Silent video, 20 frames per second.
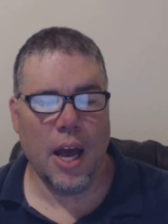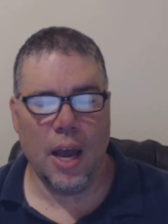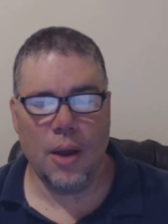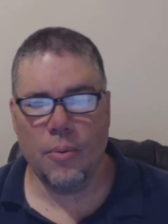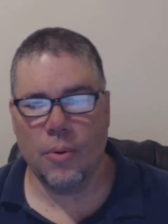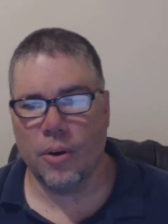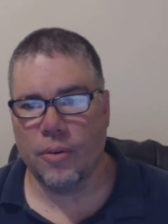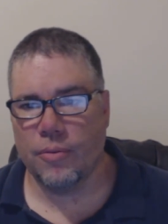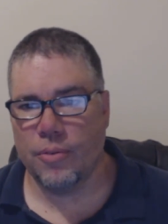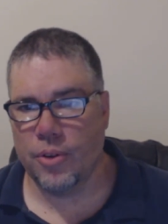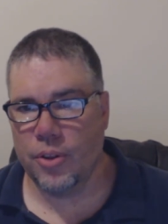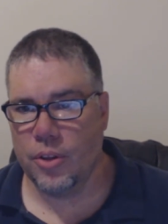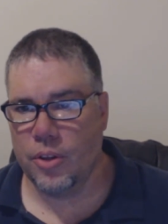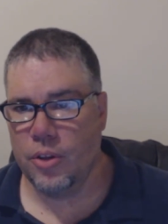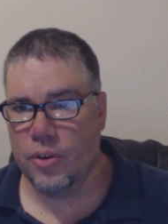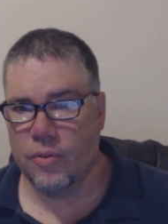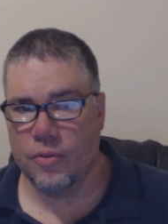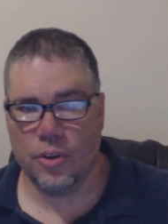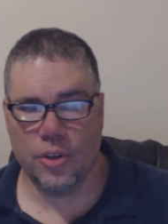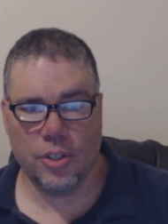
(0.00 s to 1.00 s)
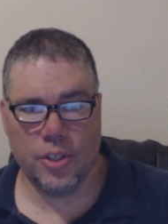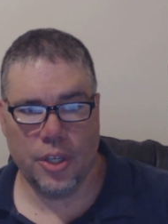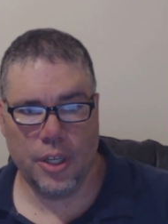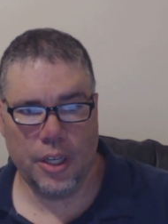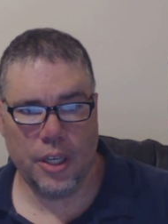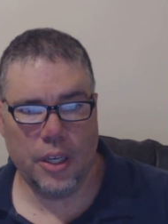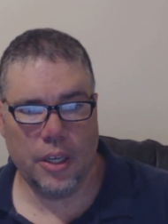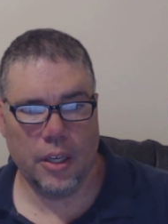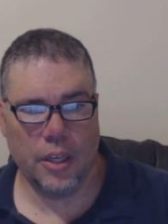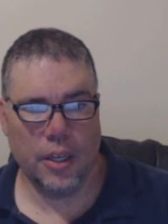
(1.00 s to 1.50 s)
I work for the
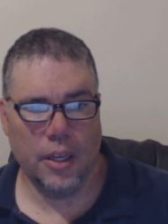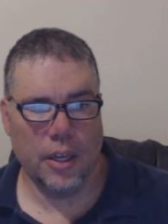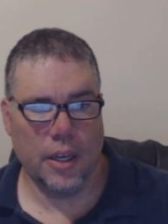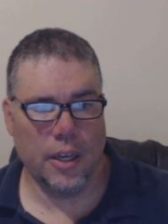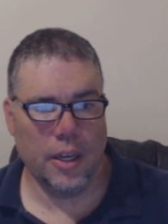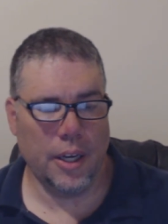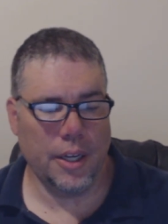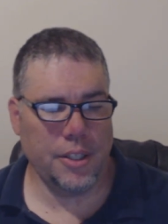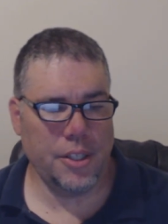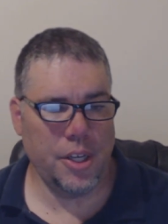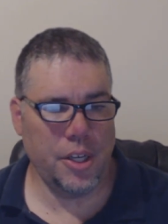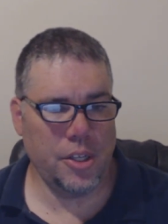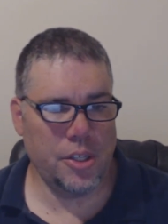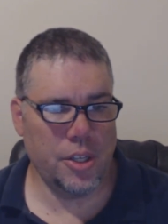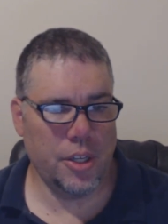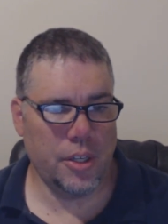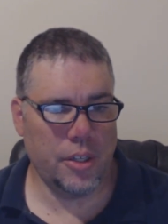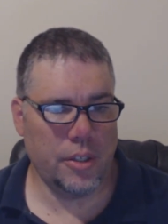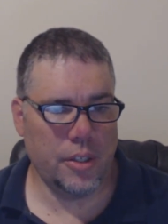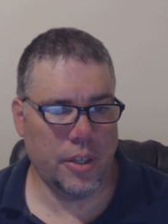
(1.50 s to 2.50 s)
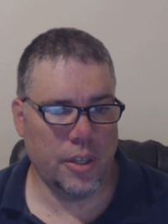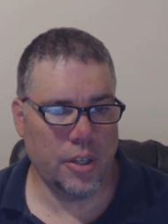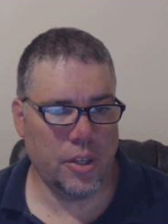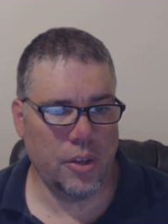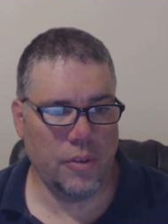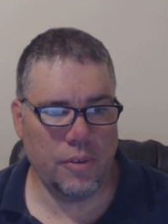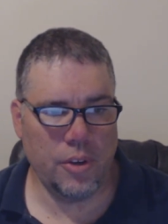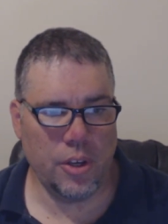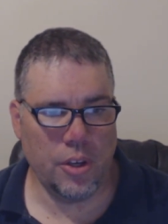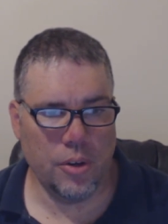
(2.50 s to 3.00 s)
university, uh, I teach at uh,
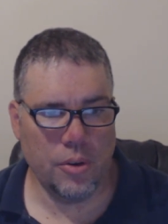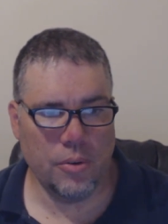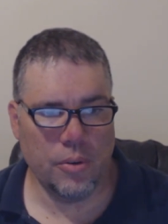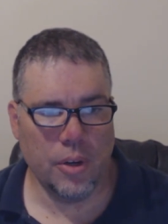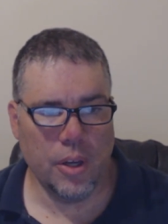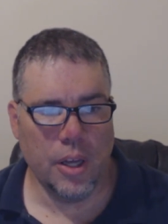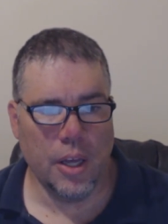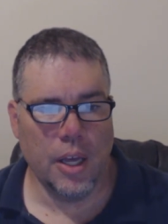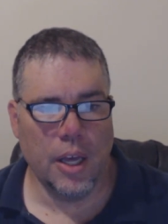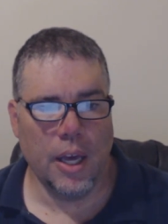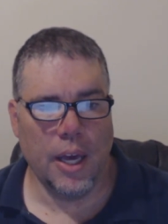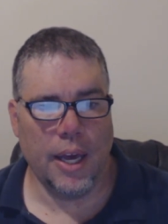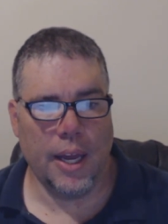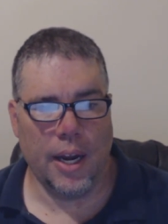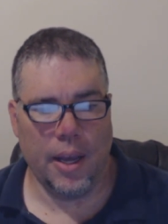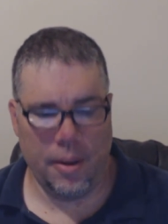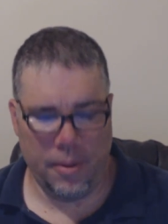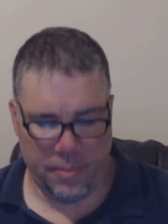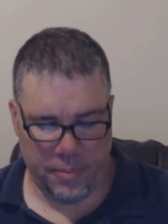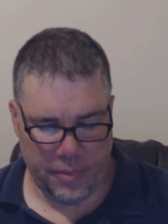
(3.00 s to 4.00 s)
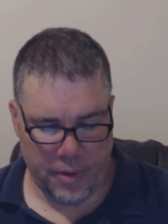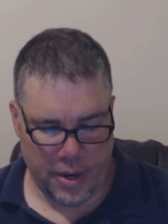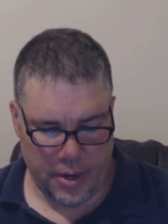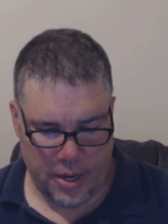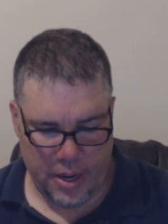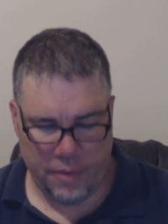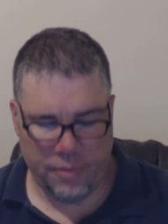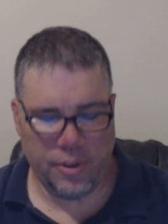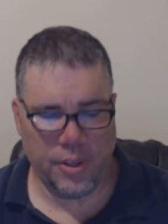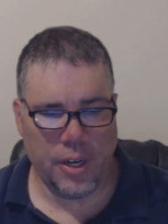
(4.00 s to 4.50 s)
UVU, and I
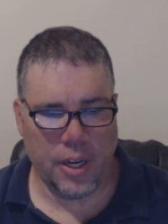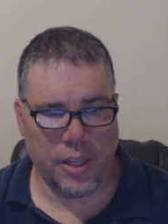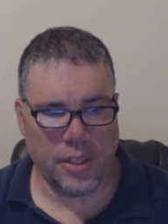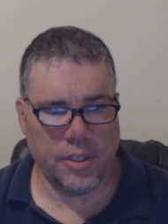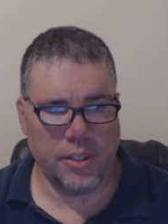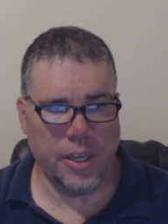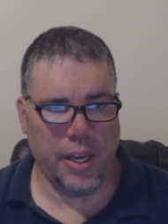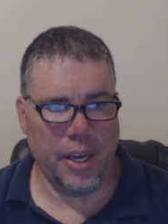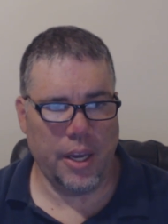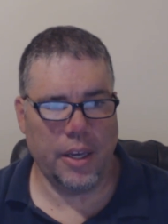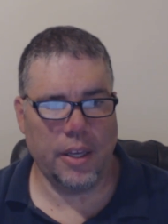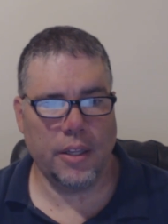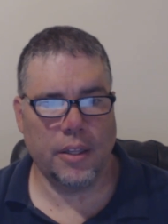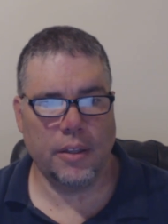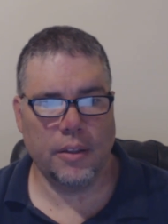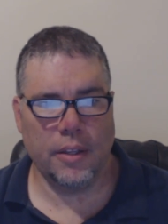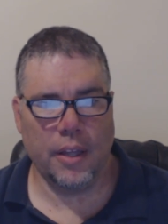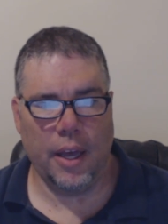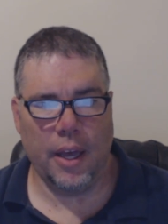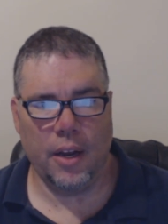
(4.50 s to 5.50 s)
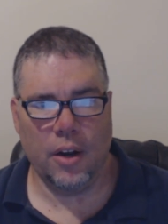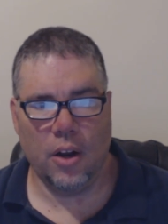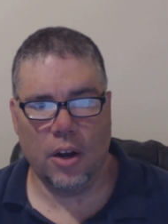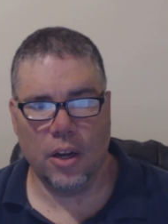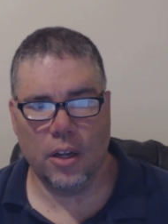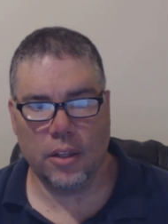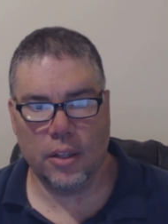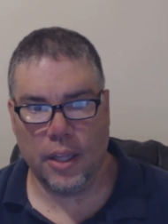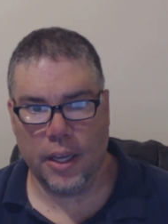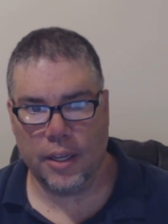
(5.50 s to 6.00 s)
am definitely not saying that
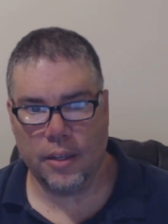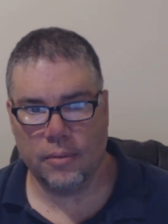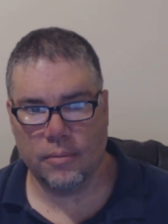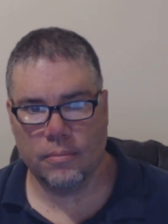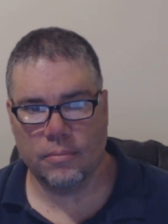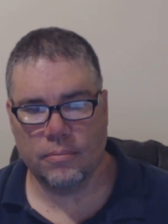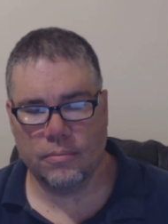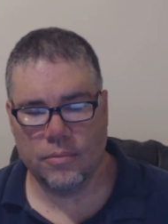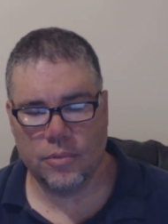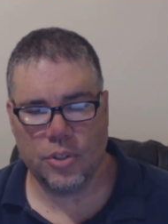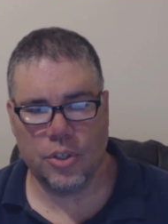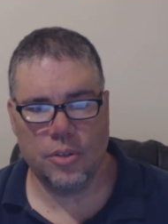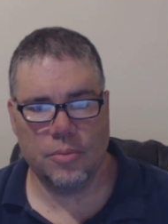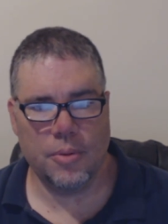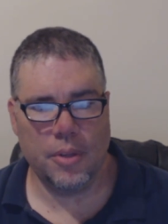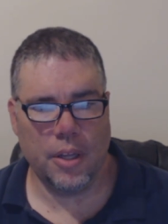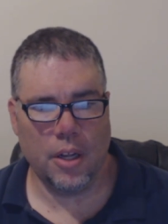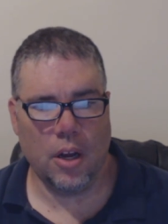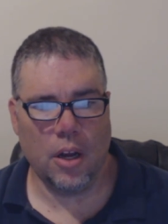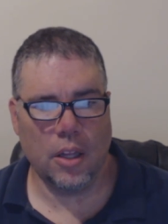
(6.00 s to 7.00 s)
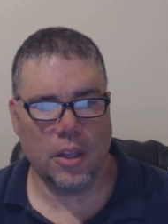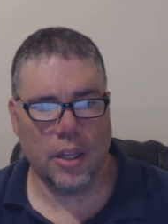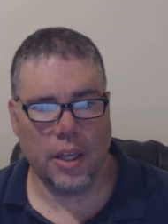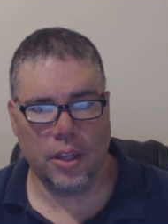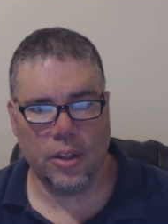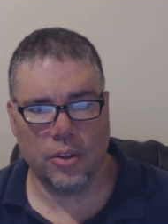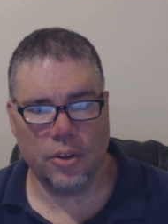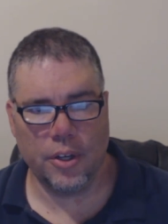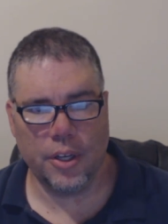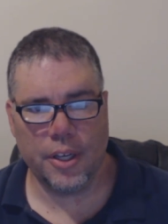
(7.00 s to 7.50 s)
online, excuse me, that
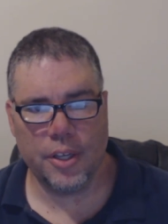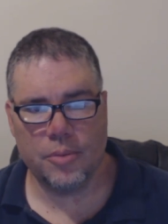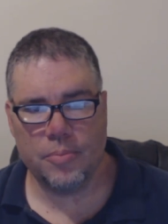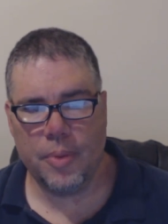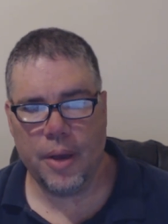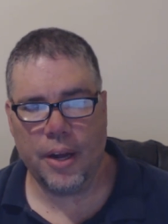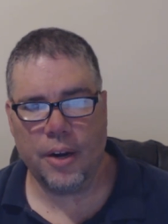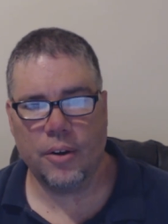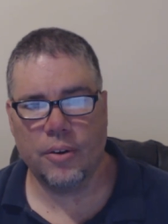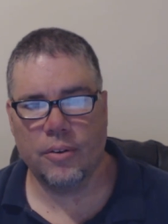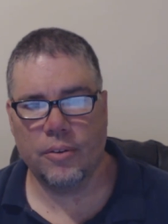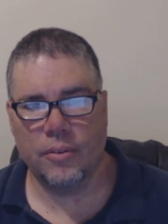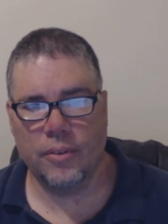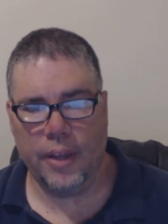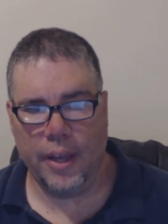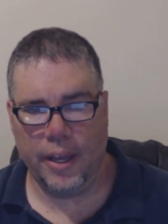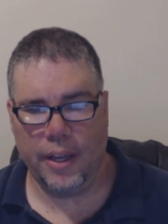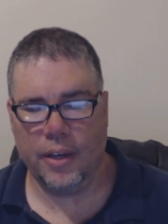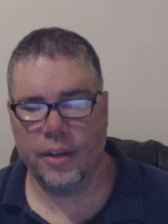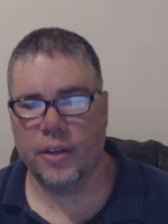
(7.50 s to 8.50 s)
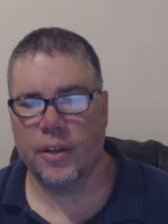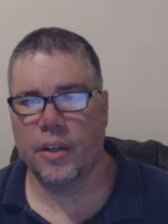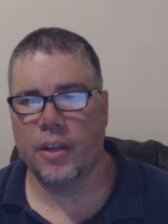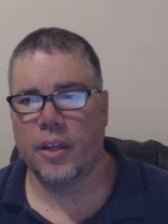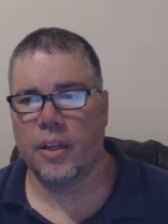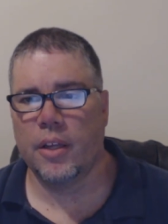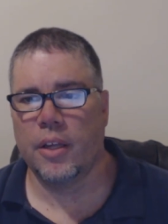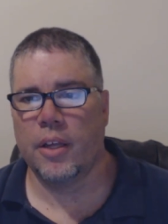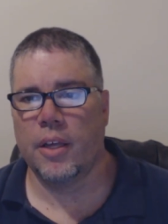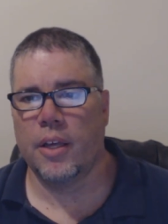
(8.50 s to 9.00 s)
online learning is better than
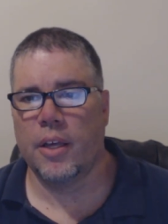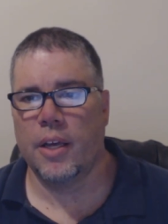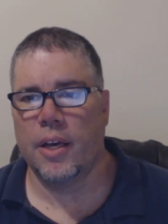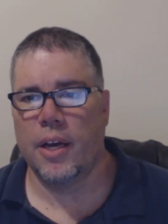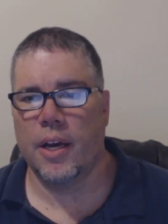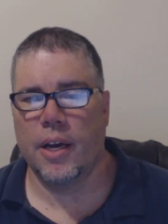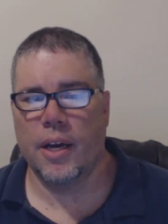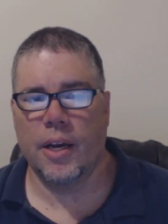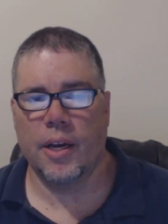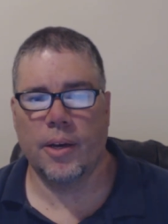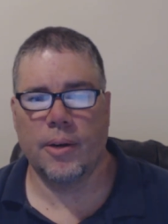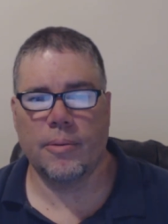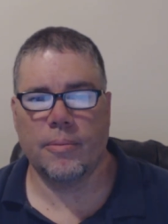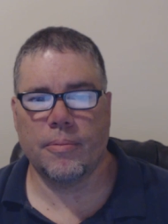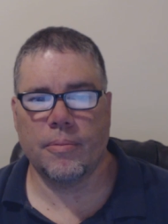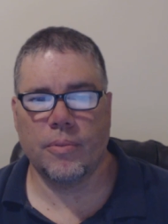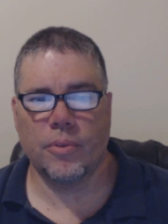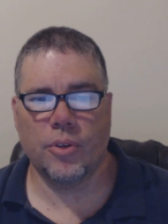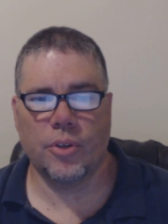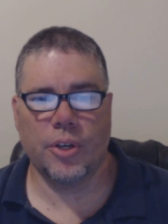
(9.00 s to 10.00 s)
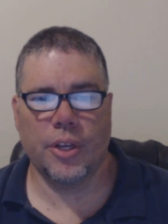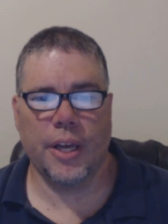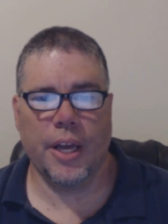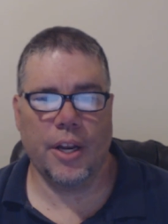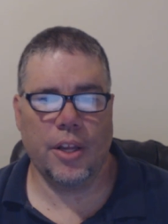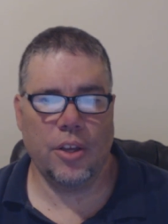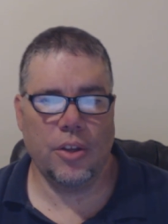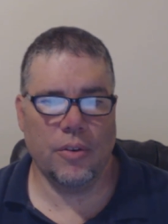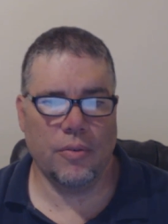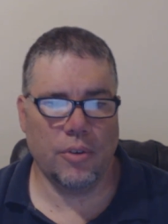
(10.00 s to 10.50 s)
um, learning
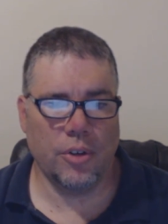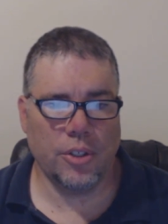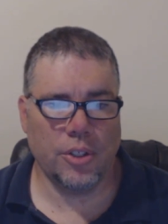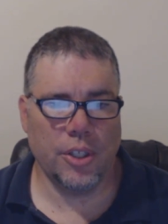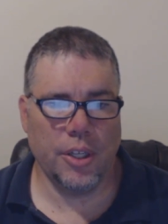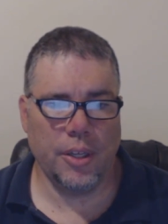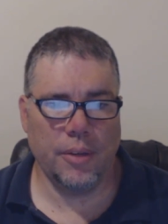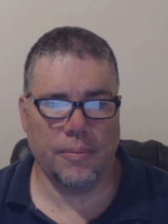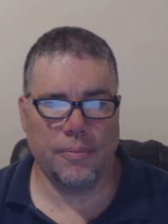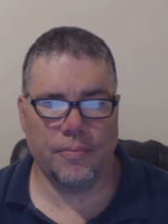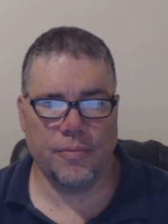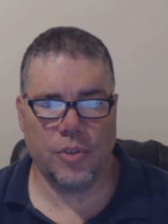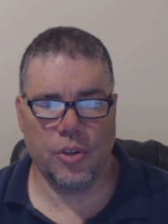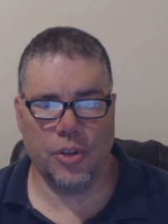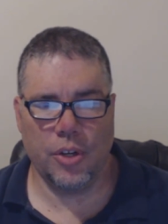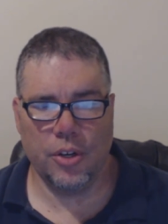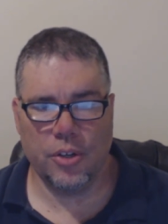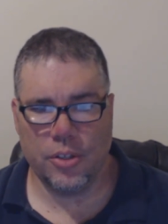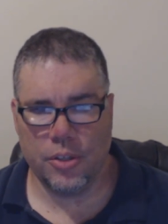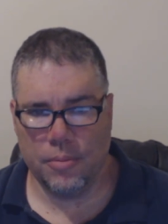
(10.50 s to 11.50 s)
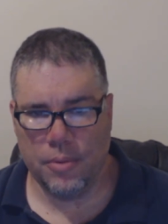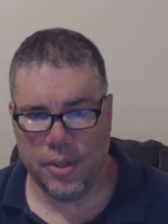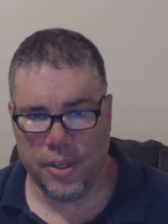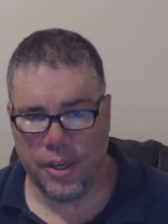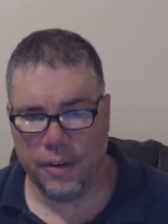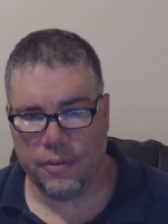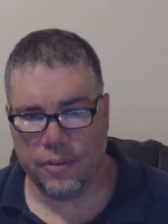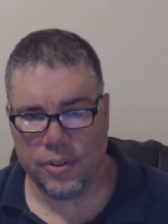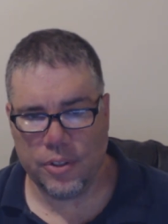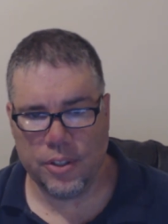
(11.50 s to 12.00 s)
at a university. So here's some of
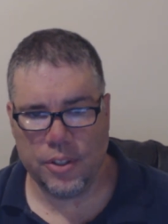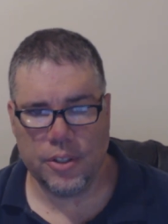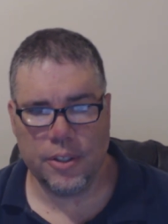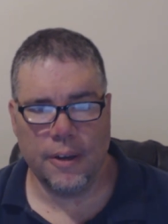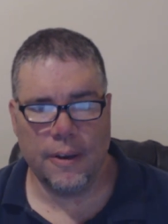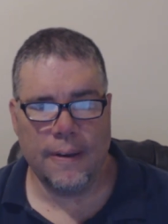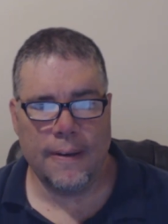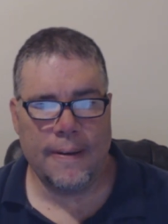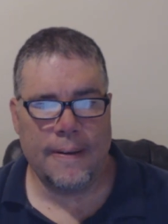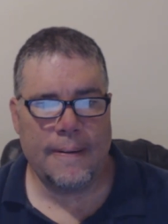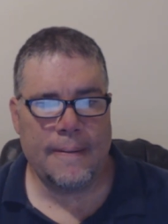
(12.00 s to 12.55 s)
the differences.